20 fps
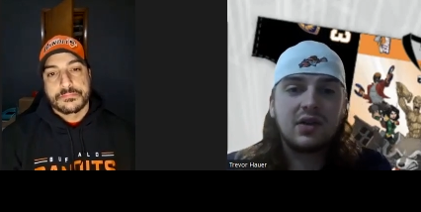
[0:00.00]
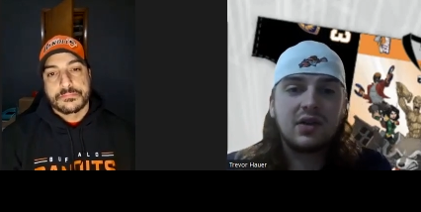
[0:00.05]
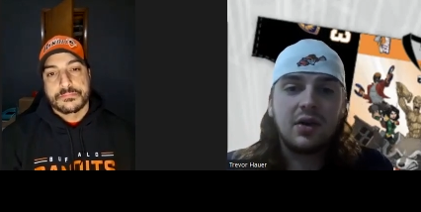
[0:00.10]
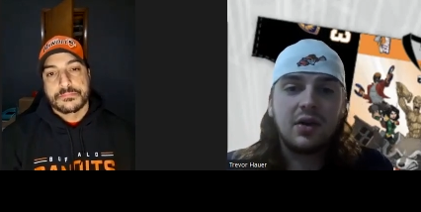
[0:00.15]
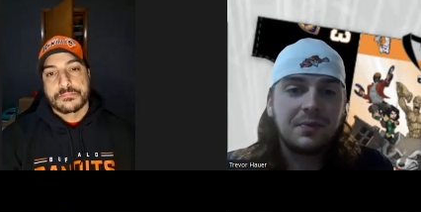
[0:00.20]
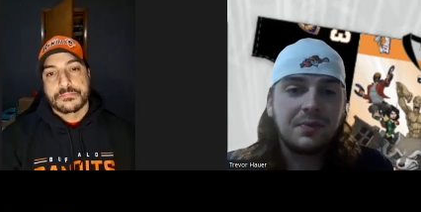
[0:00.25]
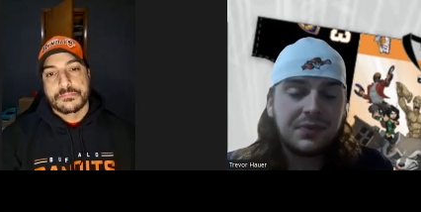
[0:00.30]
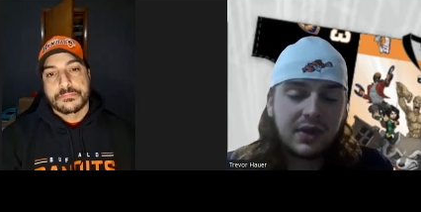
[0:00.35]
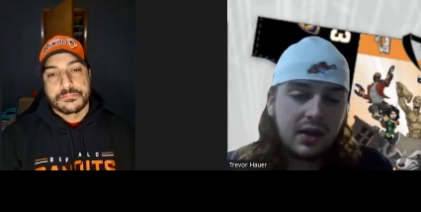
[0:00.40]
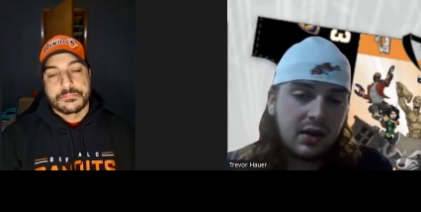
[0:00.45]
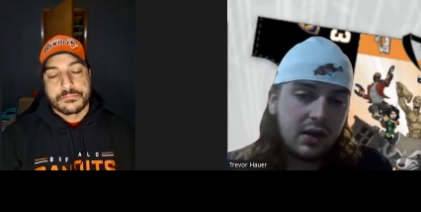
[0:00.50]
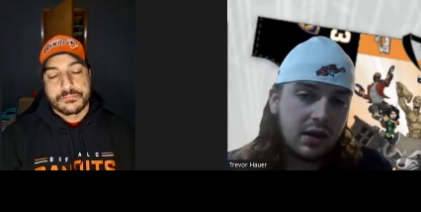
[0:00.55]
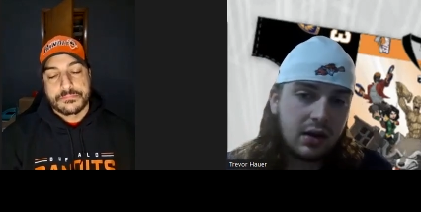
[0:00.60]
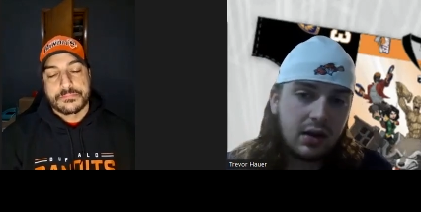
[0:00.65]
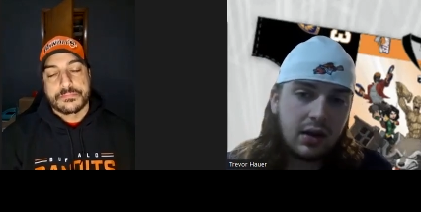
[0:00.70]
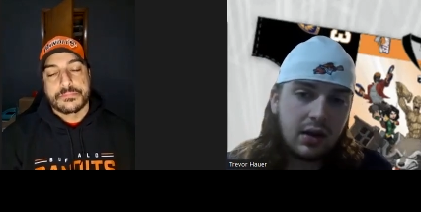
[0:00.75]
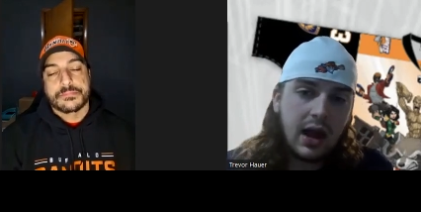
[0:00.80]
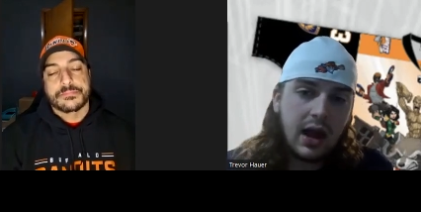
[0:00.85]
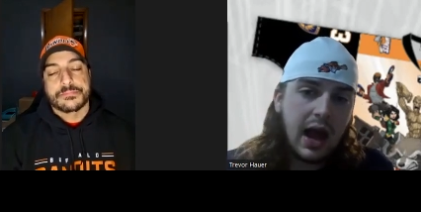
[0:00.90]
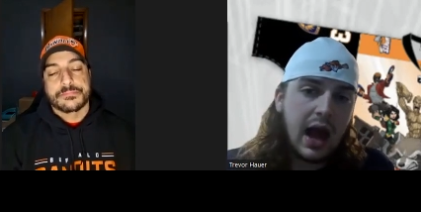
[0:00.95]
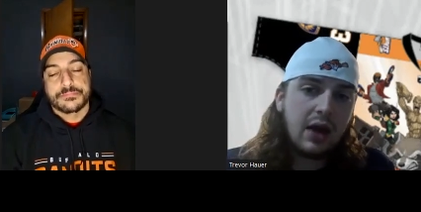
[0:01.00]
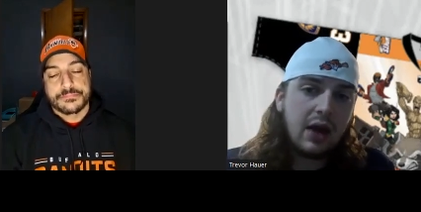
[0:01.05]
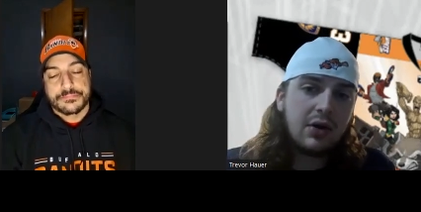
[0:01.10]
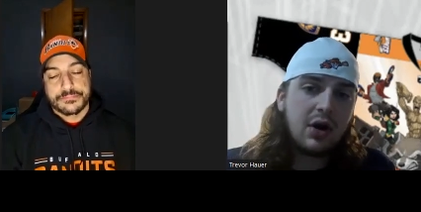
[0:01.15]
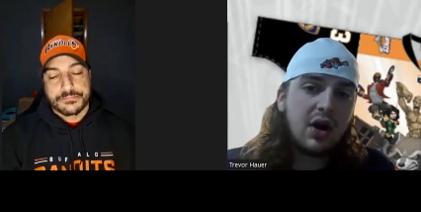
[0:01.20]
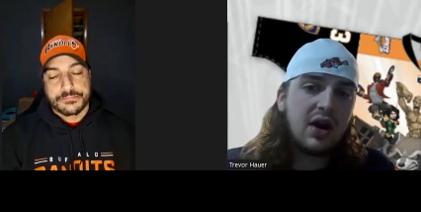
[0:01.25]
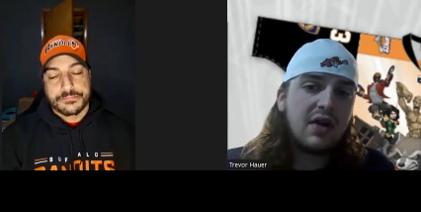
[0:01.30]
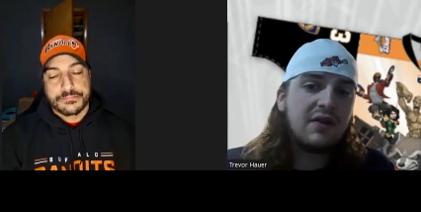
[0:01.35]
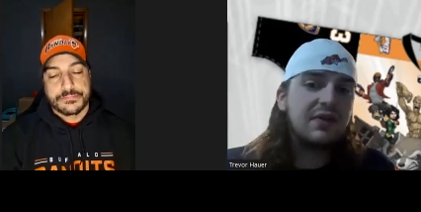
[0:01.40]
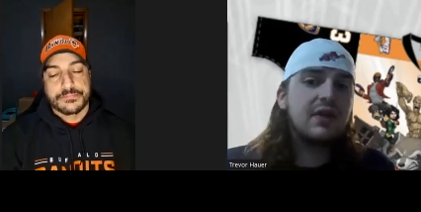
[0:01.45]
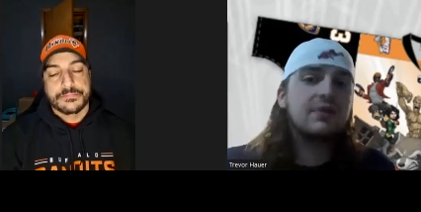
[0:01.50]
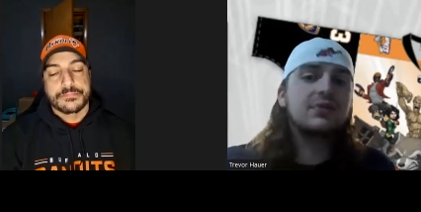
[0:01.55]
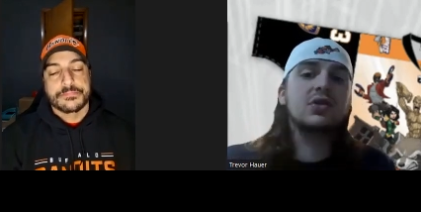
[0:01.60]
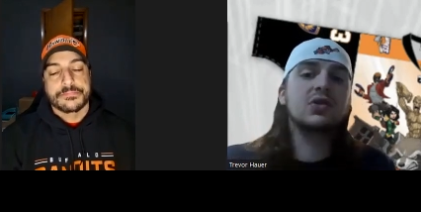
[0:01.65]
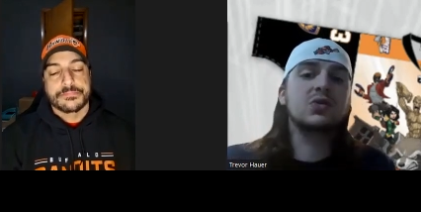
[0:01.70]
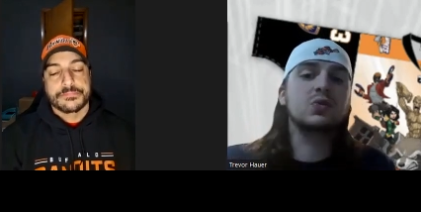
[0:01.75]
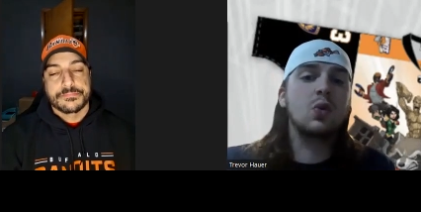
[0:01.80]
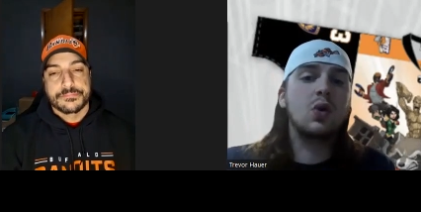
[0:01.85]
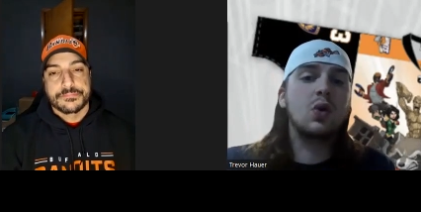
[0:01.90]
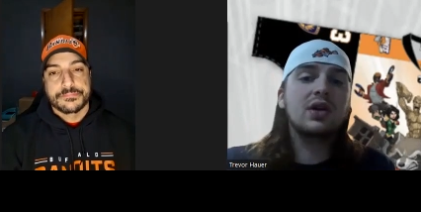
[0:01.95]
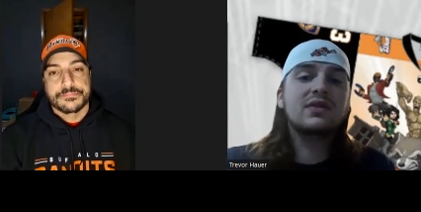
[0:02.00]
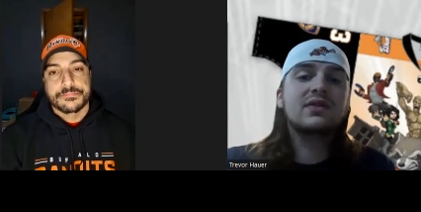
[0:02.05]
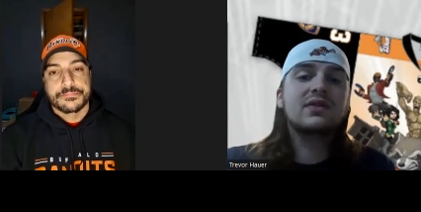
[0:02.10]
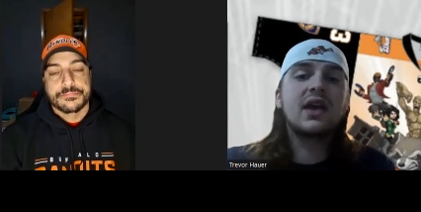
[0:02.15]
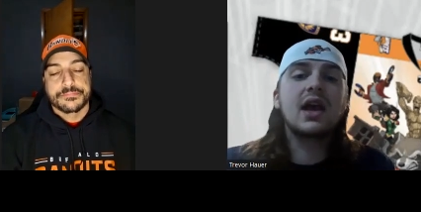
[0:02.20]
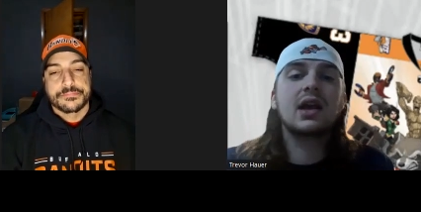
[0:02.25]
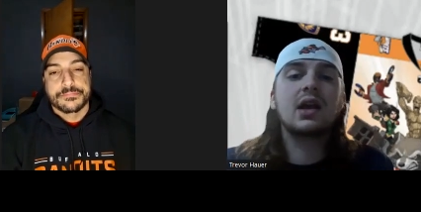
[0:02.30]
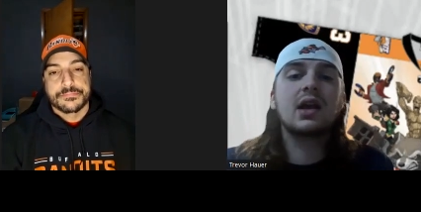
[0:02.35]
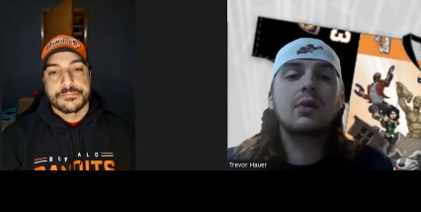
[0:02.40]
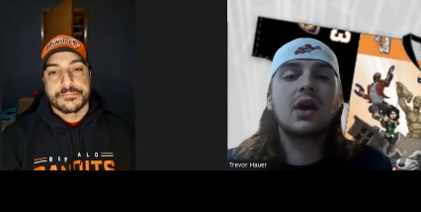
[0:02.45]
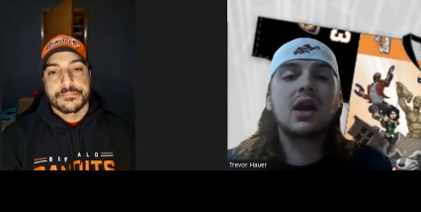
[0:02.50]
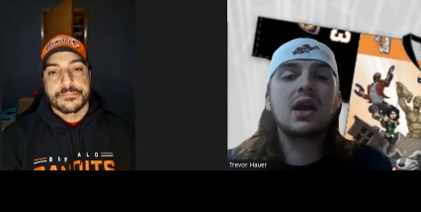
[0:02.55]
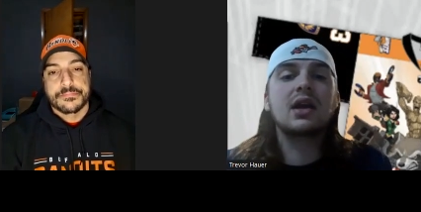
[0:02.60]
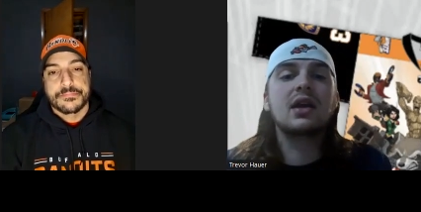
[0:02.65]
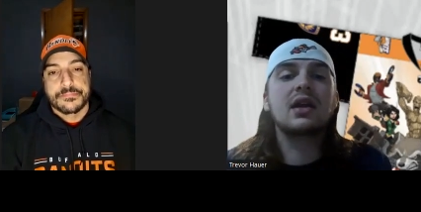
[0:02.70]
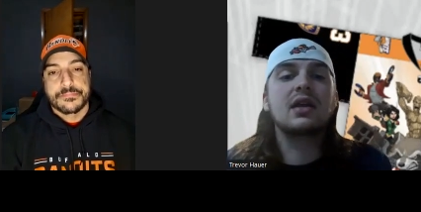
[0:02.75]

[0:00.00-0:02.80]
Speaker 1: So I don't know if, if there's one takeaway